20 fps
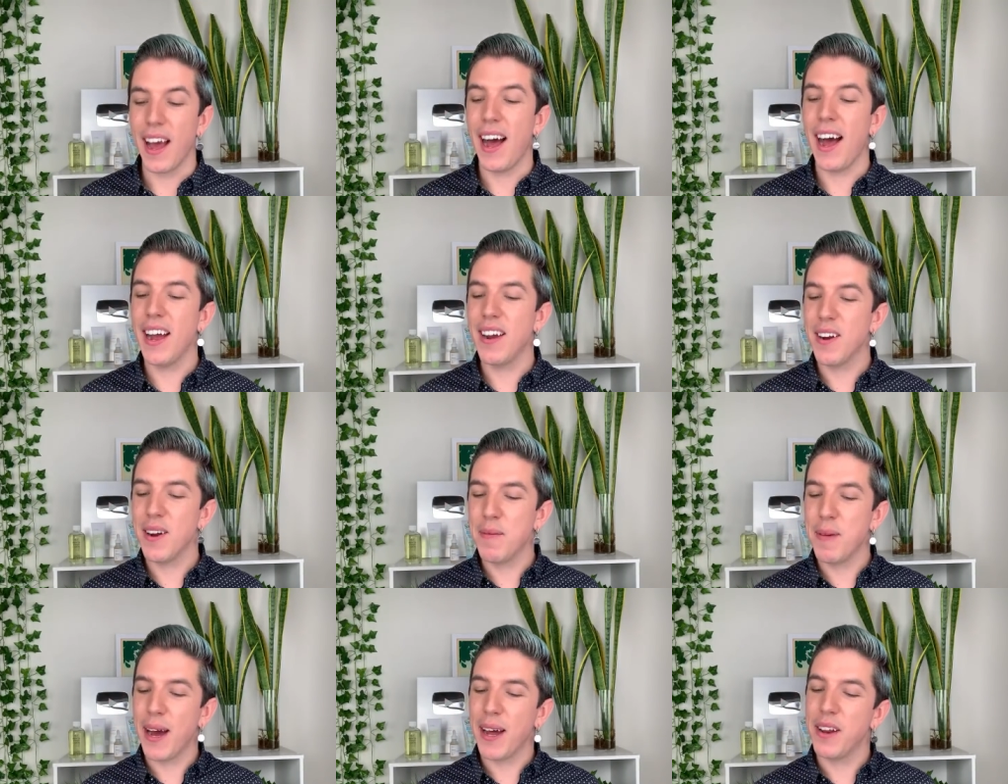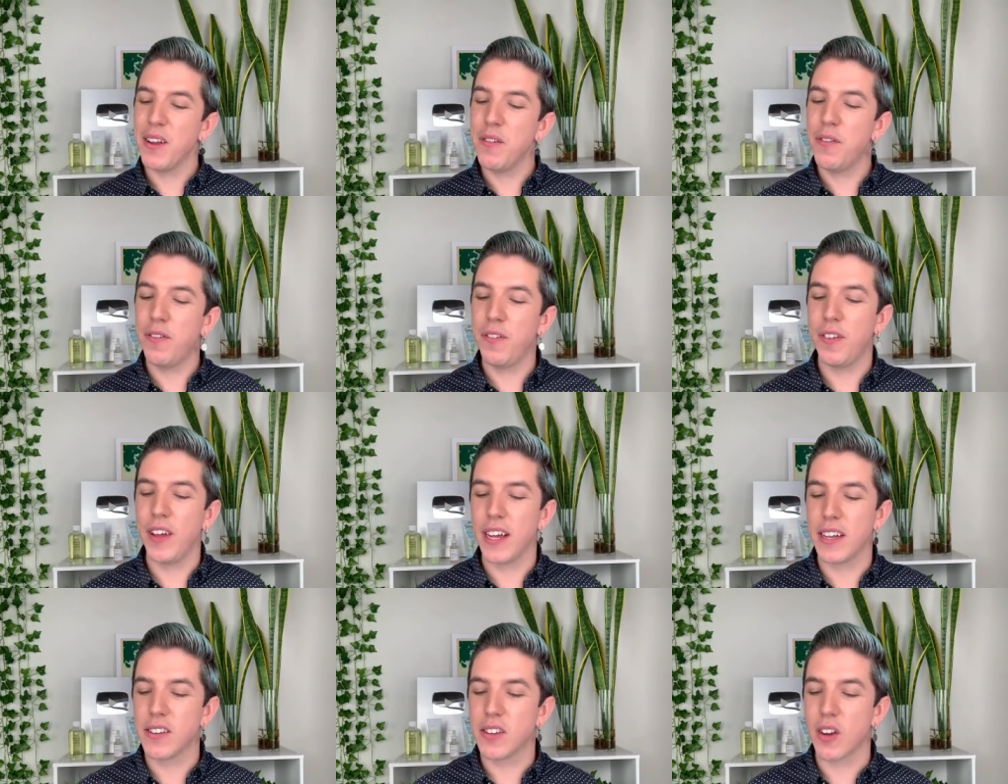Hyram, how do you
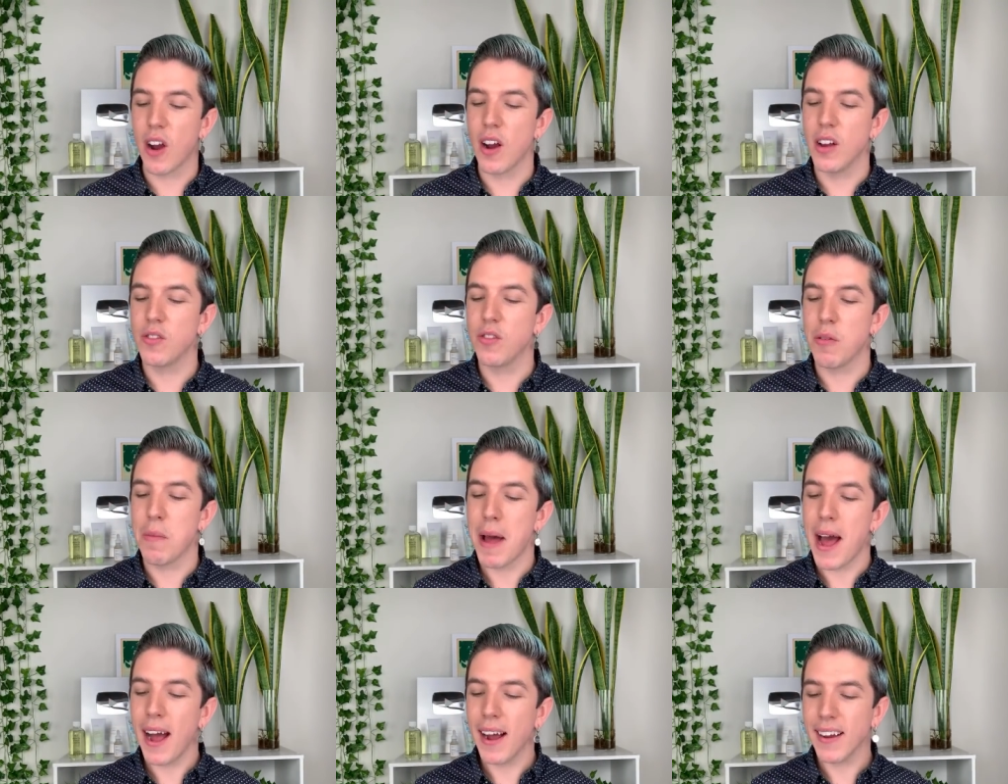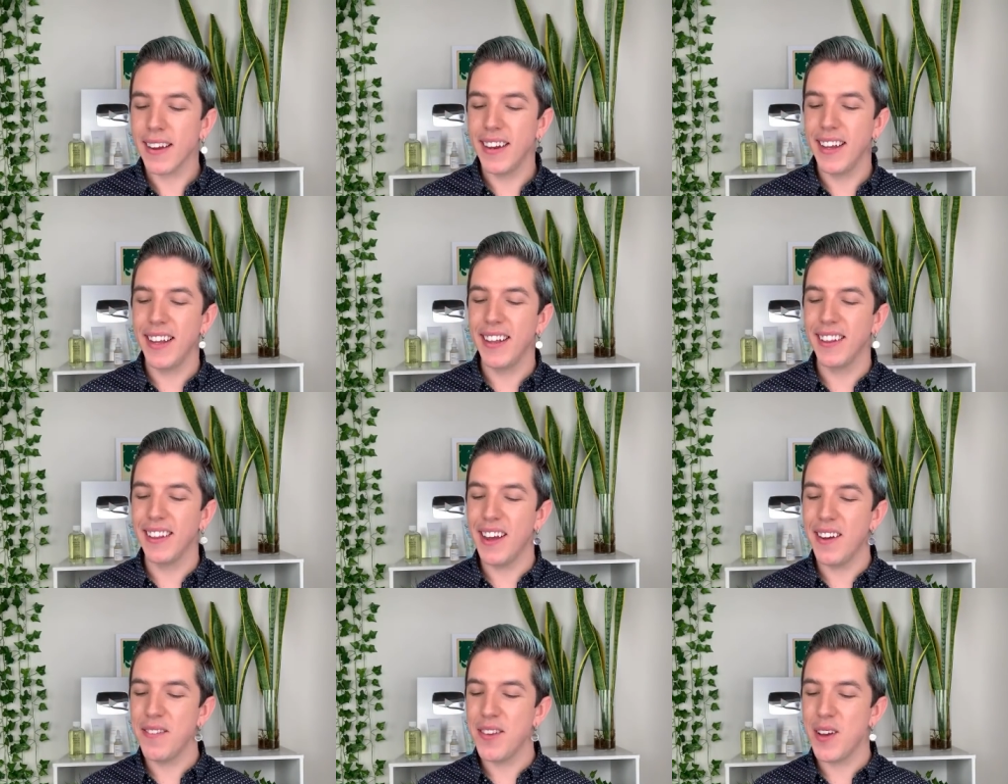fix scars from acne?
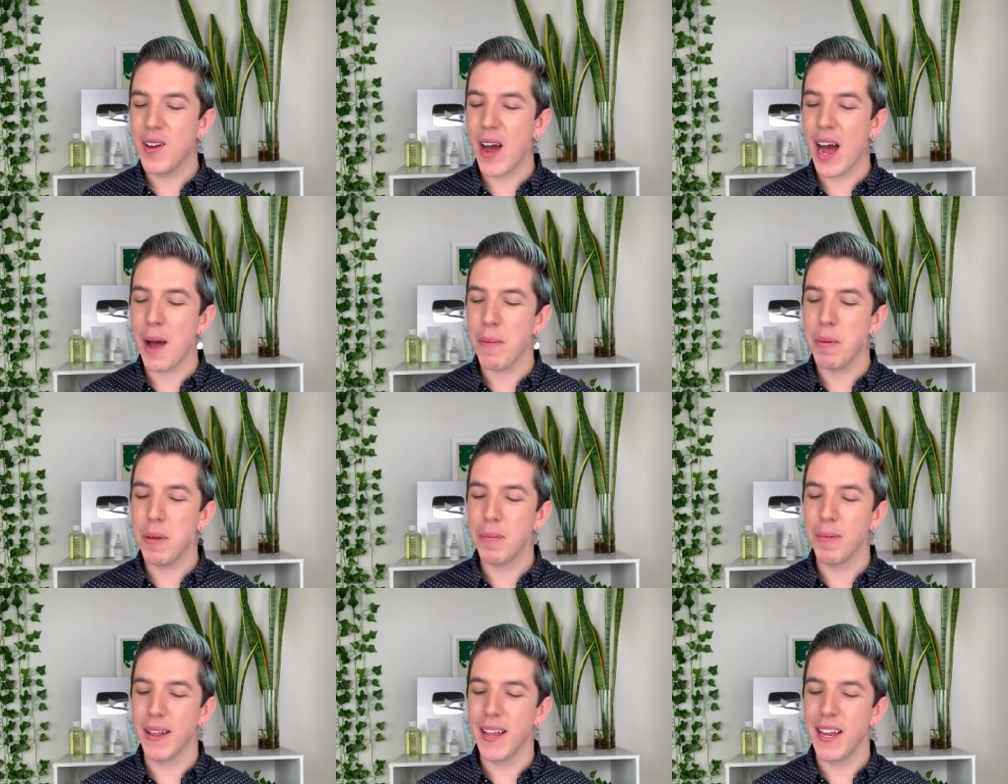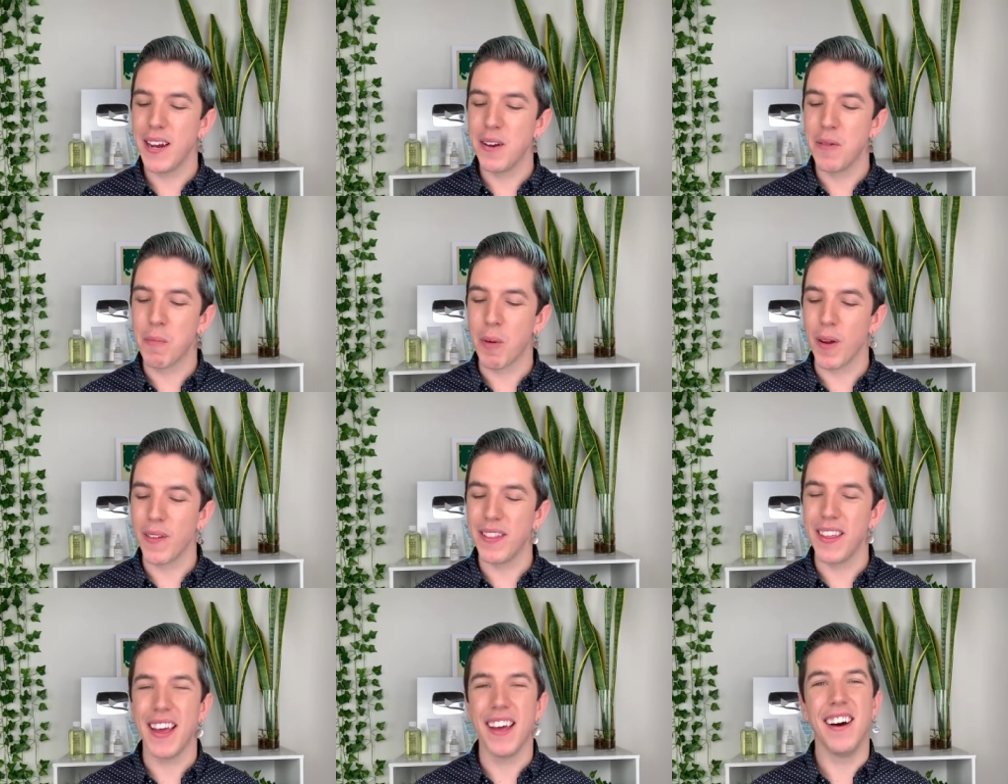Love you. Happy belated
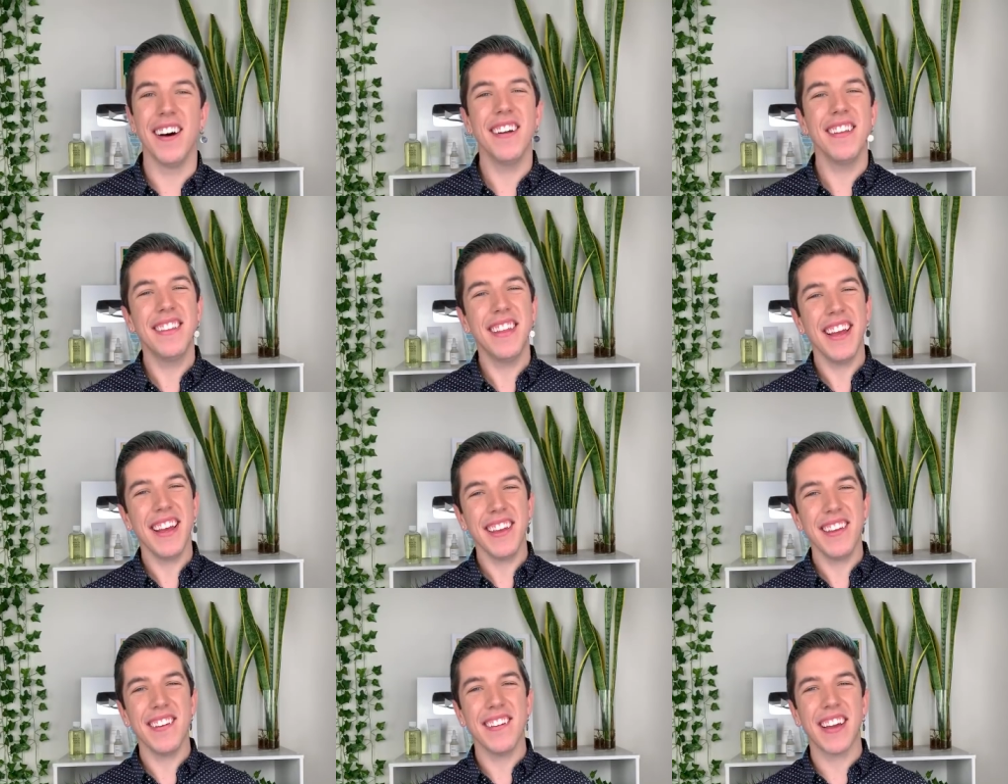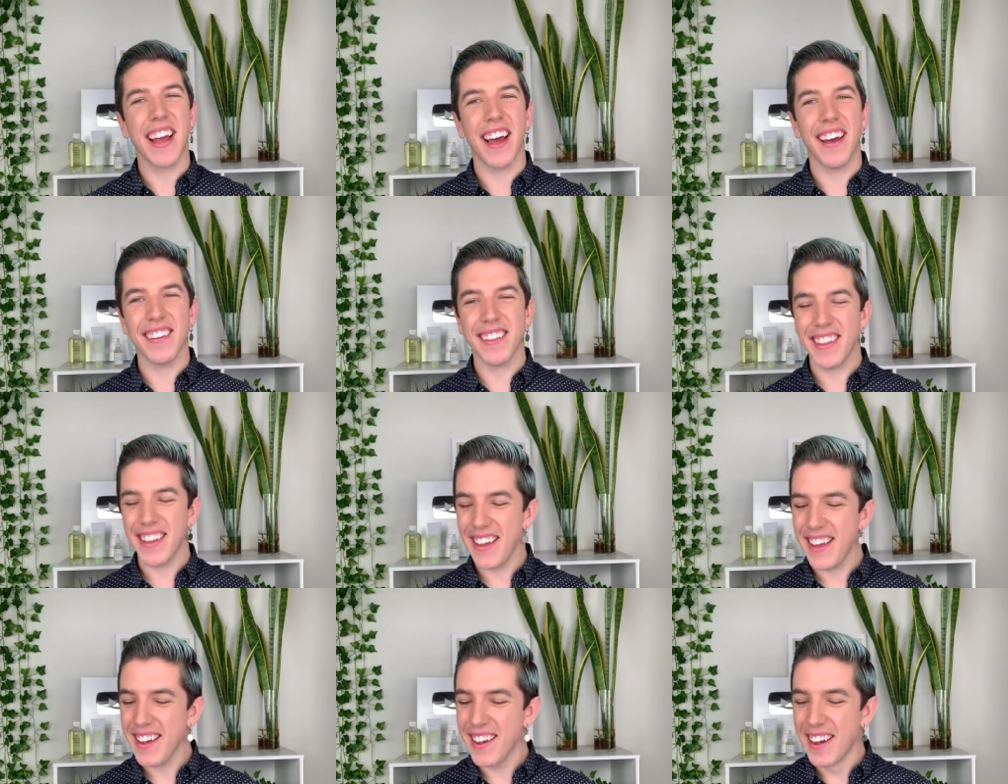birthday. Oh, thank you,
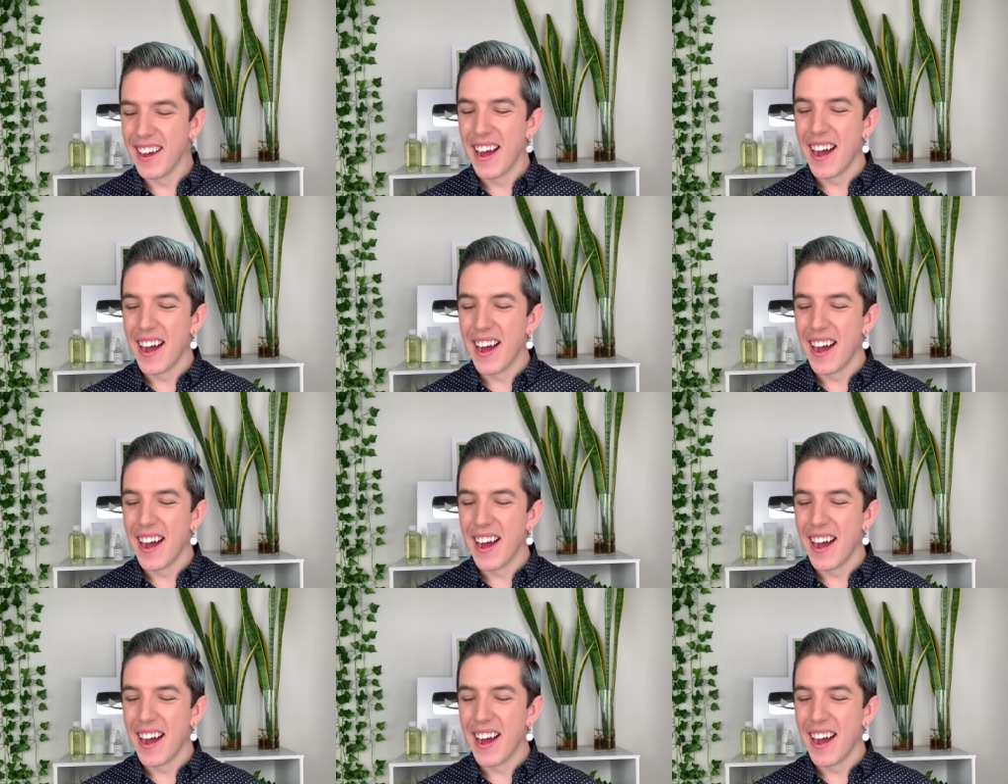Kathy.